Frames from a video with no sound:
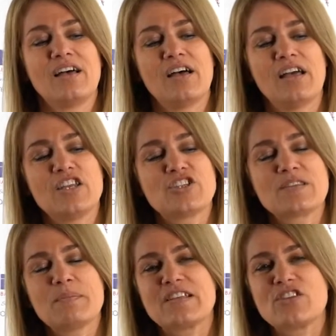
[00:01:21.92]
And it
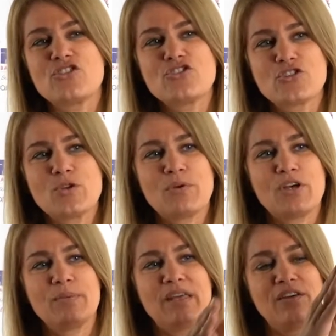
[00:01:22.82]
just makes a
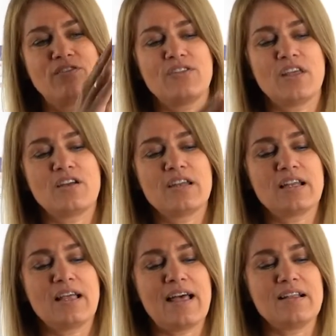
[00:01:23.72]
superb gift. They
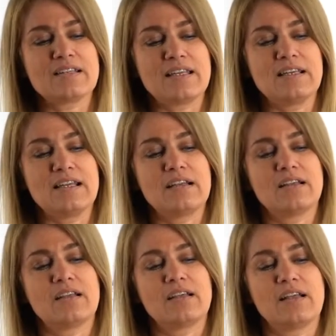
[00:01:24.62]
are held in
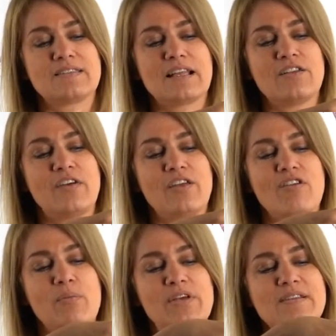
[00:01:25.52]
little cellophane
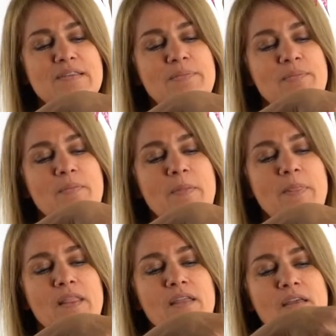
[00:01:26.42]
wrappers,
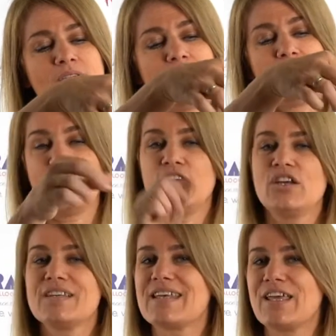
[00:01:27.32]
and you
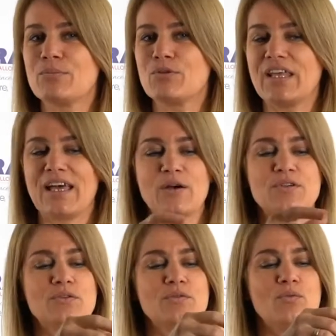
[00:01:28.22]
can take the money
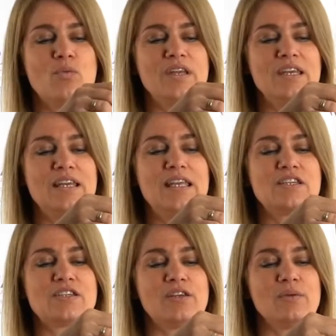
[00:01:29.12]
out when you need
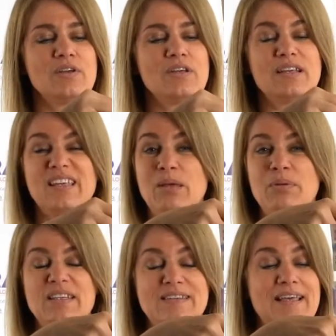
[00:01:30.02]
to,
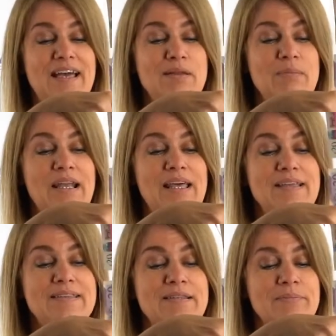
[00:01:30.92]
keeping the design in
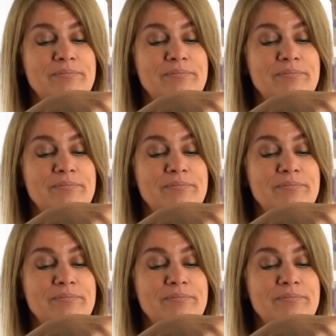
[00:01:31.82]
place.